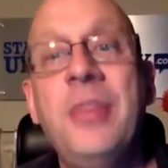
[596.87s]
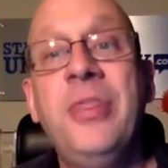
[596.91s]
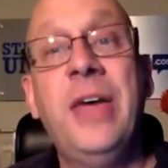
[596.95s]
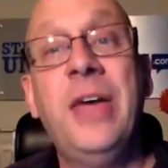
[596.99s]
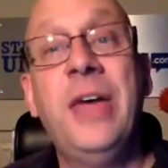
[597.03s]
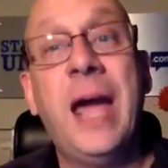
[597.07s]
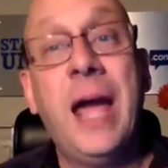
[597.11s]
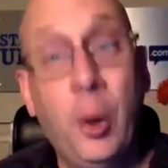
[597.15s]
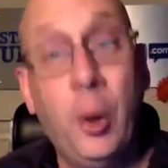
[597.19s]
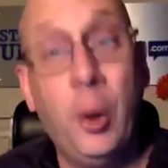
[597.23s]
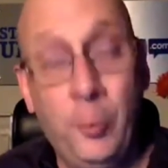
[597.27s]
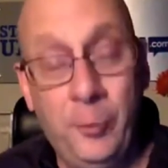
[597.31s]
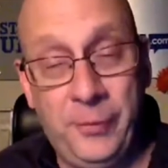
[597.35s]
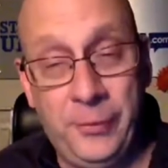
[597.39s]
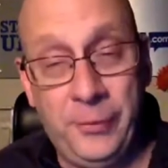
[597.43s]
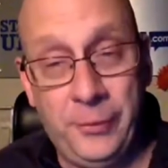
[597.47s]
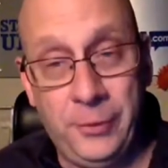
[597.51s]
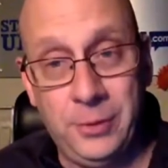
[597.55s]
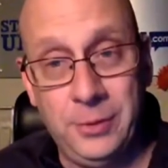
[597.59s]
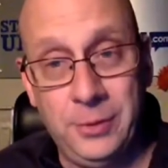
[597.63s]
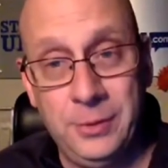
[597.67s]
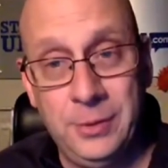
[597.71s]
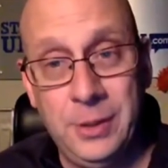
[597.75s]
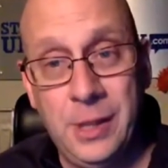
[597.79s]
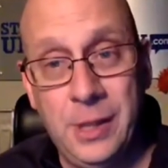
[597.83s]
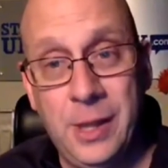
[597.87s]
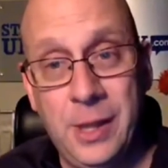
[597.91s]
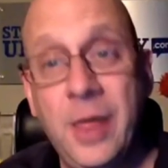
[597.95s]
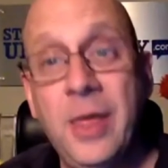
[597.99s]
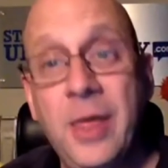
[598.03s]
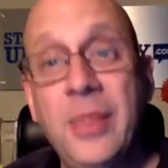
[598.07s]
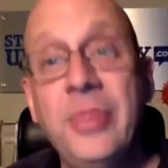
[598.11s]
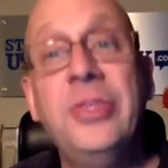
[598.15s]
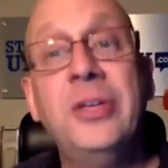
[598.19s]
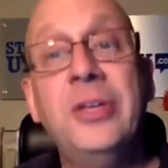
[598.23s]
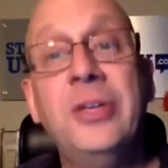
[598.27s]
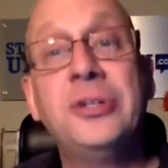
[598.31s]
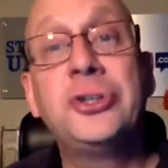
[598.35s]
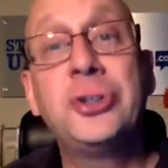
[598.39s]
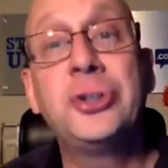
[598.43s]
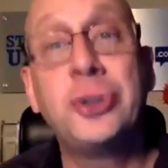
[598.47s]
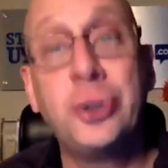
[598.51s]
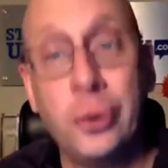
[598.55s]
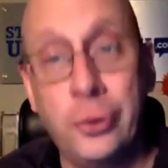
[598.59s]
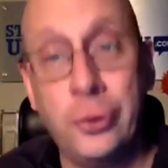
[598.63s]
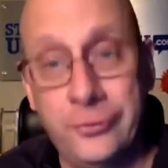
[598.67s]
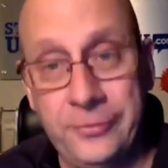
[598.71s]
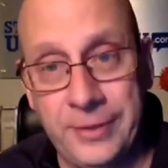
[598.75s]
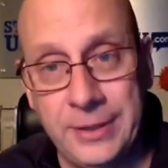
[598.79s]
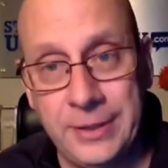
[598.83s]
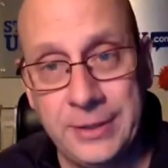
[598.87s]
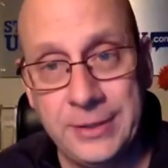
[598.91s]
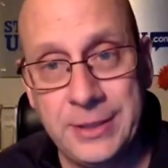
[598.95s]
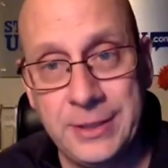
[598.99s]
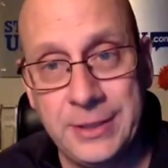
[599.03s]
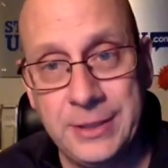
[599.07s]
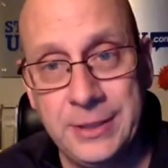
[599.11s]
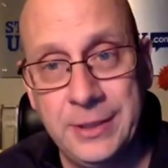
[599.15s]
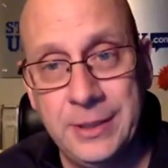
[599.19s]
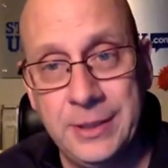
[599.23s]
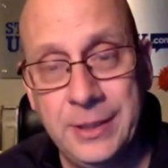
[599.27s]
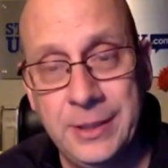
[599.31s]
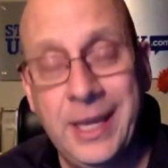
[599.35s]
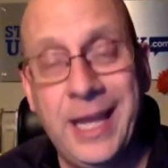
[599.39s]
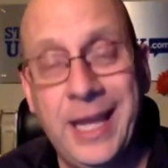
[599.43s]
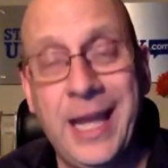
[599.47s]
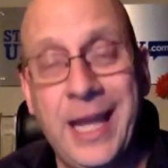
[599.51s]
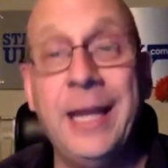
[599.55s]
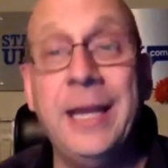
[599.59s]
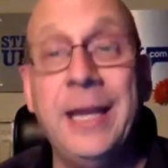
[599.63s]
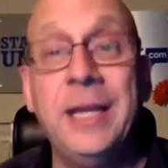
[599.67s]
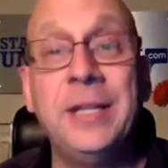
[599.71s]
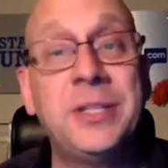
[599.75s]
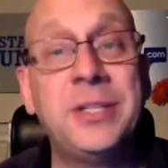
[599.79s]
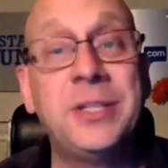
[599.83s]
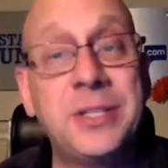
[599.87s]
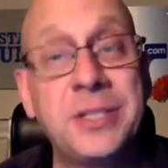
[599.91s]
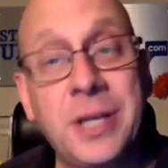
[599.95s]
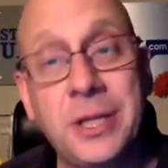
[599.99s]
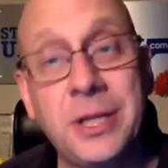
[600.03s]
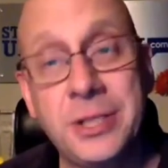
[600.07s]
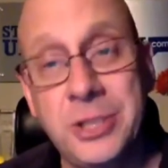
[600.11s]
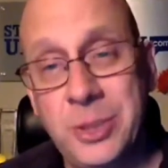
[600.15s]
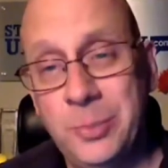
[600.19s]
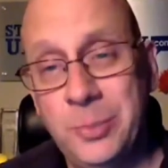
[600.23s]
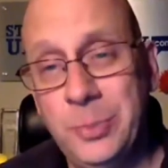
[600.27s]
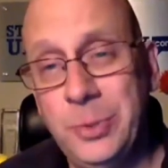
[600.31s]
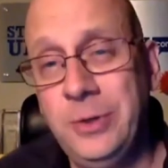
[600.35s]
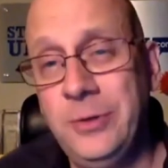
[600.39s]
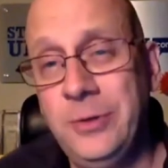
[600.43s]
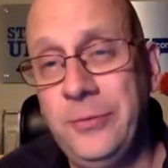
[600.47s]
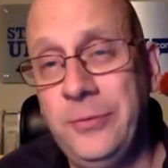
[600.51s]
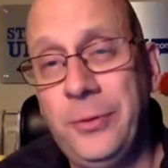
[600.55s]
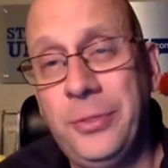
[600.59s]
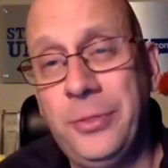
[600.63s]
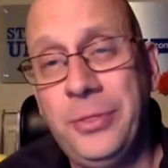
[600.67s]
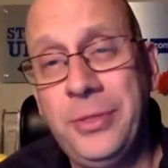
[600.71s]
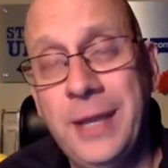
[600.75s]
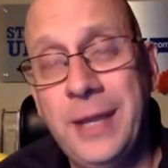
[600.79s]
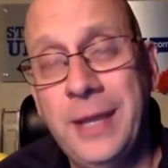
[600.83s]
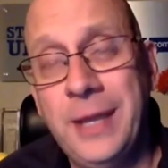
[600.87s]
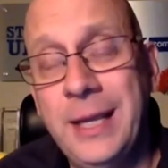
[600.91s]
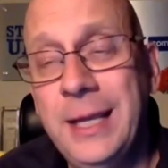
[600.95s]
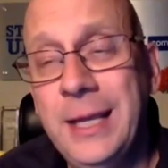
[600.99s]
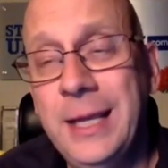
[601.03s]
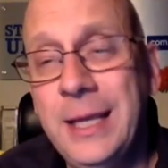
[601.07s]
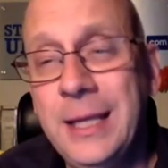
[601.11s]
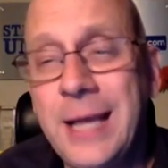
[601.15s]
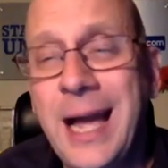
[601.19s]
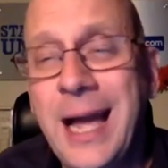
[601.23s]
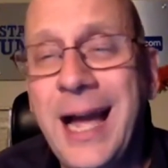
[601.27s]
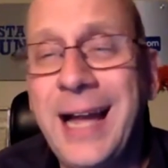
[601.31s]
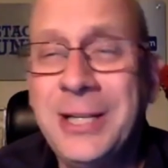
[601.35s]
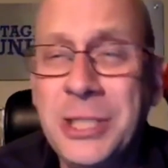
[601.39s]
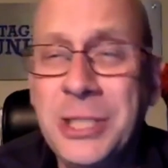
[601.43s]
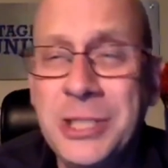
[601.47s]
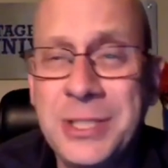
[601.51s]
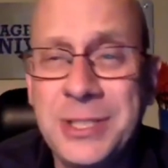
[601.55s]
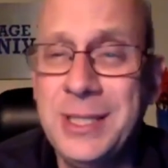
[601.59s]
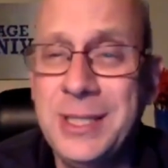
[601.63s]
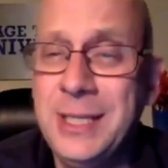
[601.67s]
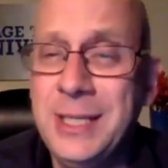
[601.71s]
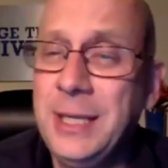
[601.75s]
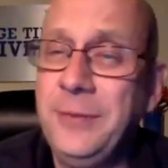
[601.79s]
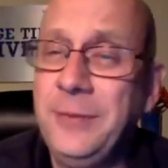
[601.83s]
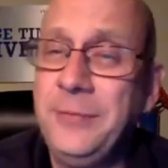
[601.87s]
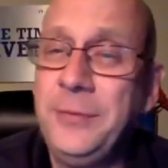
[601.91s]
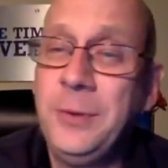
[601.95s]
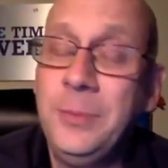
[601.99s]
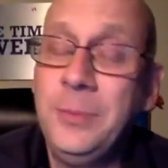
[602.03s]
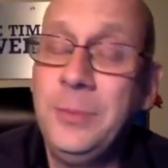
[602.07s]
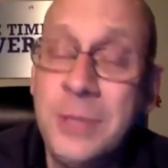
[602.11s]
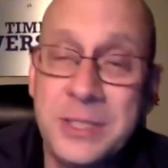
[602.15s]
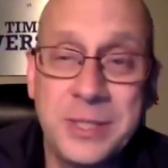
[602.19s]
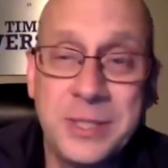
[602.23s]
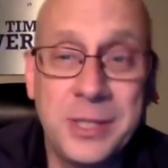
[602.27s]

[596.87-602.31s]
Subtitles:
The helpful, the servant, and it's such a beautiful thing. I just think if you miss the